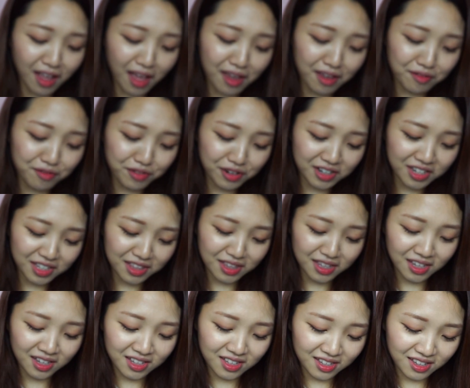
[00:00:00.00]
I really
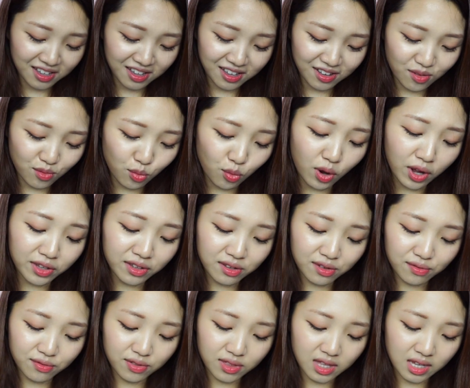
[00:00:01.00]
think one
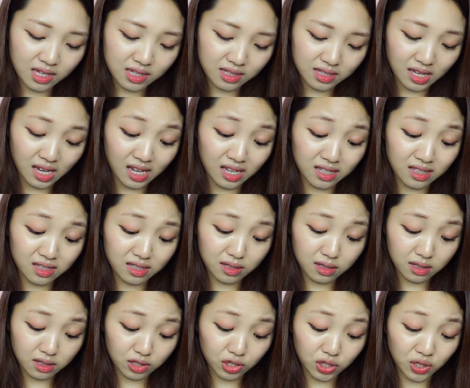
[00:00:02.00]
of these ends
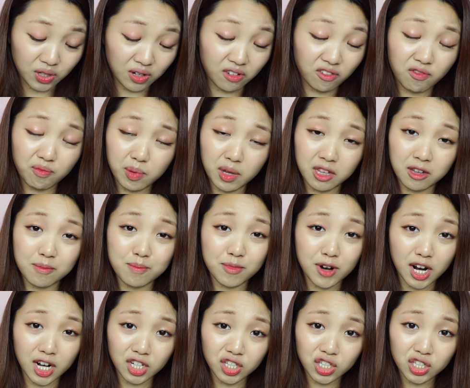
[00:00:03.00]
should have been a
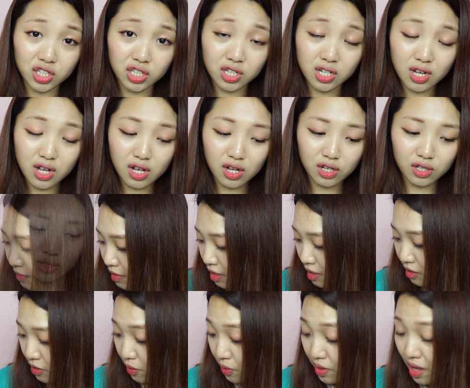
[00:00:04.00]
brush.
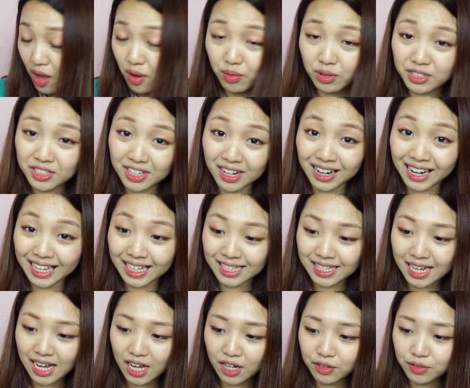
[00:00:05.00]
So that was a
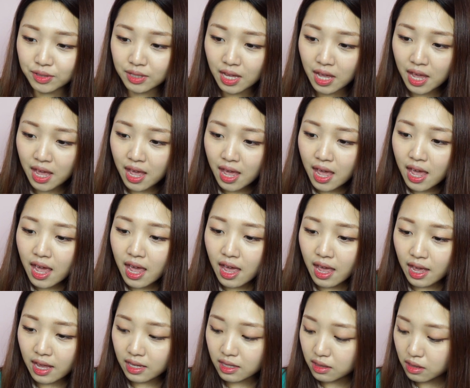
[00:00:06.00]
letdown.
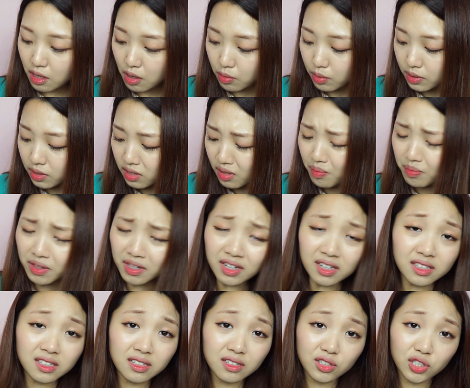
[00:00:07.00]
And there was something I
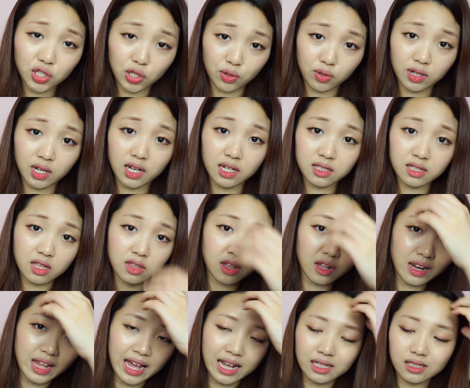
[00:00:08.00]
didn't show you guys in the
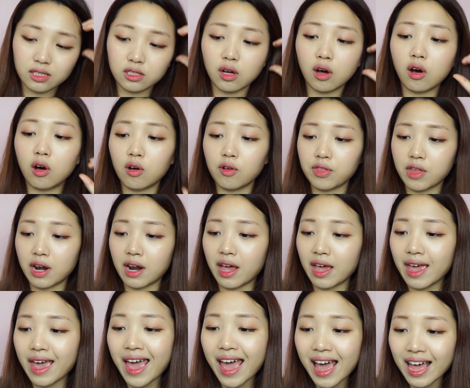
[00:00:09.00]
last haul that I
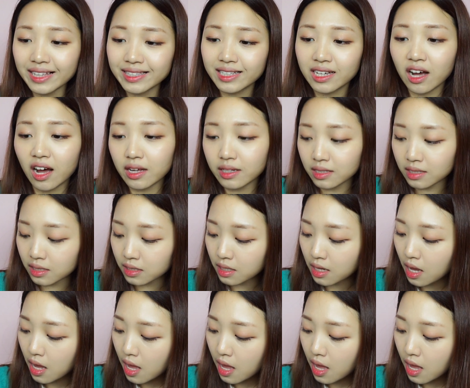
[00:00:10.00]
had gotten.